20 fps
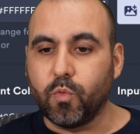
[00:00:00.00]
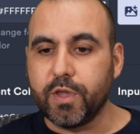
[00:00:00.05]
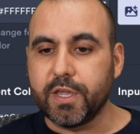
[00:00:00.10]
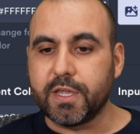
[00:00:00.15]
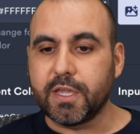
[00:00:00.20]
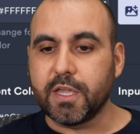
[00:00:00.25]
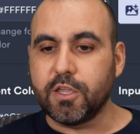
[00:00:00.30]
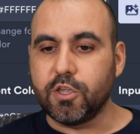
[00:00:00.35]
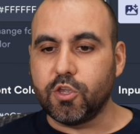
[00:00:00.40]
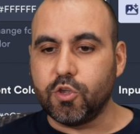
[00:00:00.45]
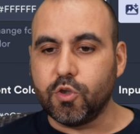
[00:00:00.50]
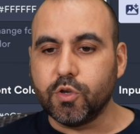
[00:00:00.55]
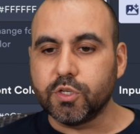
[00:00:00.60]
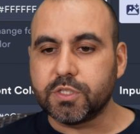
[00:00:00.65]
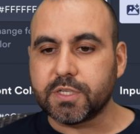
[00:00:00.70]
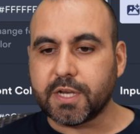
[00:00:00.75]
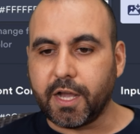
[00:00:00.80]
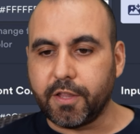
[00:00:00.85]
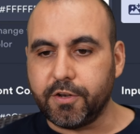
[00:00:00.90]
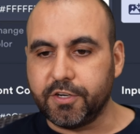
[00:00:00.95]
We can
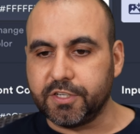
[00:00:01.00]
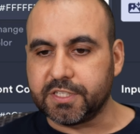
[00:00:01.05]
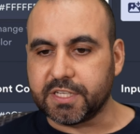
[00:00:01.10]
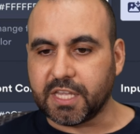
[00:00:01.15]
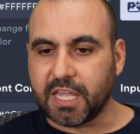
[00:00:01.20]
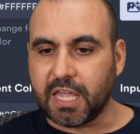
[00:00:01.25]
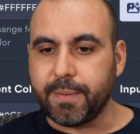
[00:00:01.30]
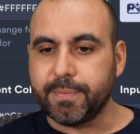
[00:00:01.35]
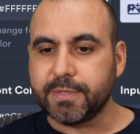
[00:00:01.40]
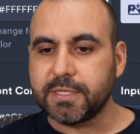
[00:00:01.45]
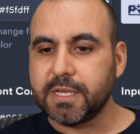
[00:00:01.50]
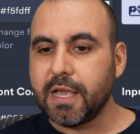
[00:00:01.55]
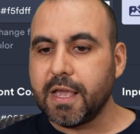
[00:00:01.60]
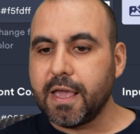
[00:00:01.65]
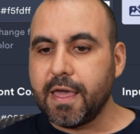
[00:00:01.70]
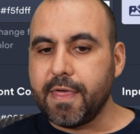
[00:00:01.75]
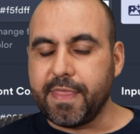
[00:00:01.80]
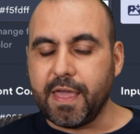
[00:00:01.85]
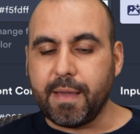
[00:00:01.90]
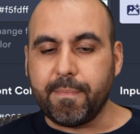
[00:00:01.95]
use color schemes
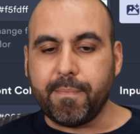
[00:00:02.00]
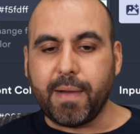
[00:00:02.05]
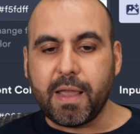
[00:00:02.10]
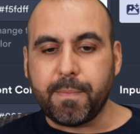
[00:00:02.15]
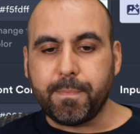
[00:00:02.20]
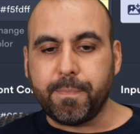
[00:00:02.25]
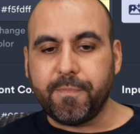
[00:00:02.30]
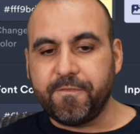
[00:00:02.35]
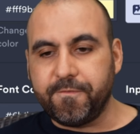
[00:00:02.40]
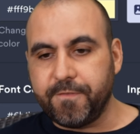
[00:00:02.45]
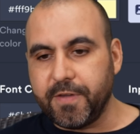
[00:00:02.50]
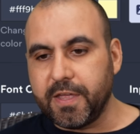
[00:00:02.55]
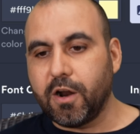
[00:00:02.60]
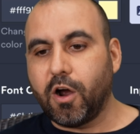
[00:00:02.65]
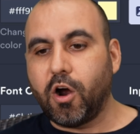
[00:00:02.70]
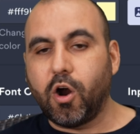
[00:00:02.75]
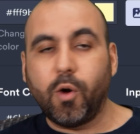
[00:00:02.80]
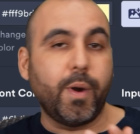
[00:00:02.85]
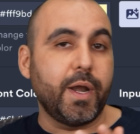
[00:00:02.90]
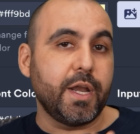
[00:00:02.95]
that might fit
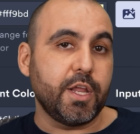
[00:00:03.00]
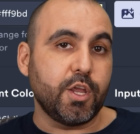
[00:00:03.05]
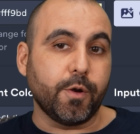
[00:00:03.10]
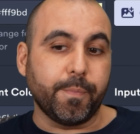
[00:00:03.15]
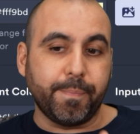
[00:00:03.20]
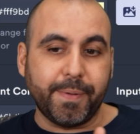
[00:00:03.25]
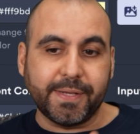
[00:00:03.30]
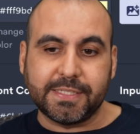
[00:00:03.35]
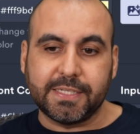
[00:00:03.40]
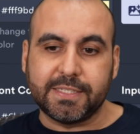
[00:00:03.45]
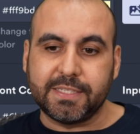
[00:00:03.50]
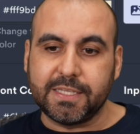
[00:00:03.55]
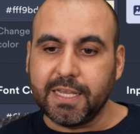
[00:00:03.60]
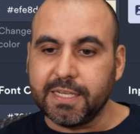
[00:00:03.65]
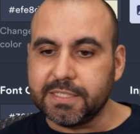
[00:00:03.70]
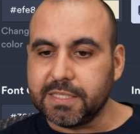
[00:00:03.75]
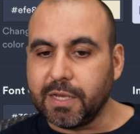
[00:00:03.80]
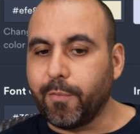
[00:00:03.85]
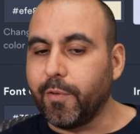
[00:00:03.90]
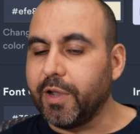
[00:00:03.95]
already your business
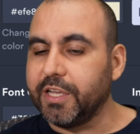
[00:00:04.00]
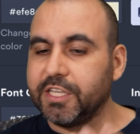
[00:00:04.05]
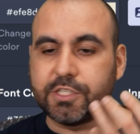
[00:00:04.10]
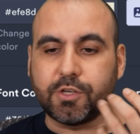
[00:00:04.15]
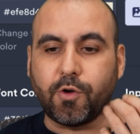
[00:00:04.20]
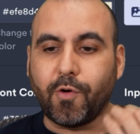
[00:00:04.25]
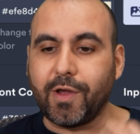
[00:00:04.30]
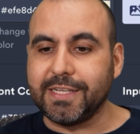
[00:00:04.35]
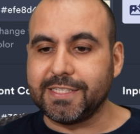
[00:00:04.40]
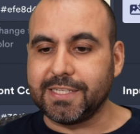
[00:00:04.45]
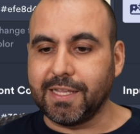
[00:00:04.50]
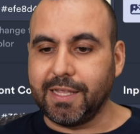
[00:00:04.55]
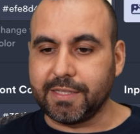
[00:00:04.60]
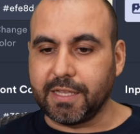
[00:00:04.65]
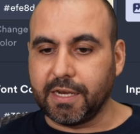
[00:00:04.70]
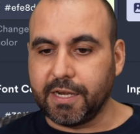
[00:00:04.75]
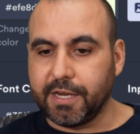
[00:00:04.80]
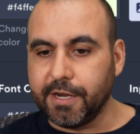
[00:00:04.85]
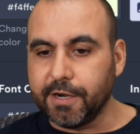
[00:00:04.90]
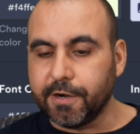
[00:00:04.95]
needs, and we just go ahead and select
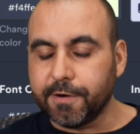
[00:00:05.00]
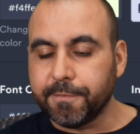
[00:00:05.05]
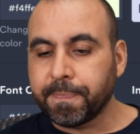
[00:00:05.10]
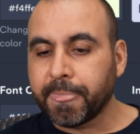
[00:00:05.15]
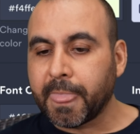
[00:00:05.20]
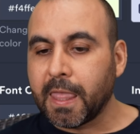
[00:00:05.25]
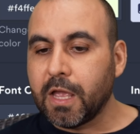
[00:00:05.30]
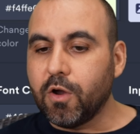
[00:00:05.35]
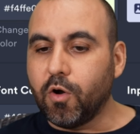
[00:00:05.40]
it here.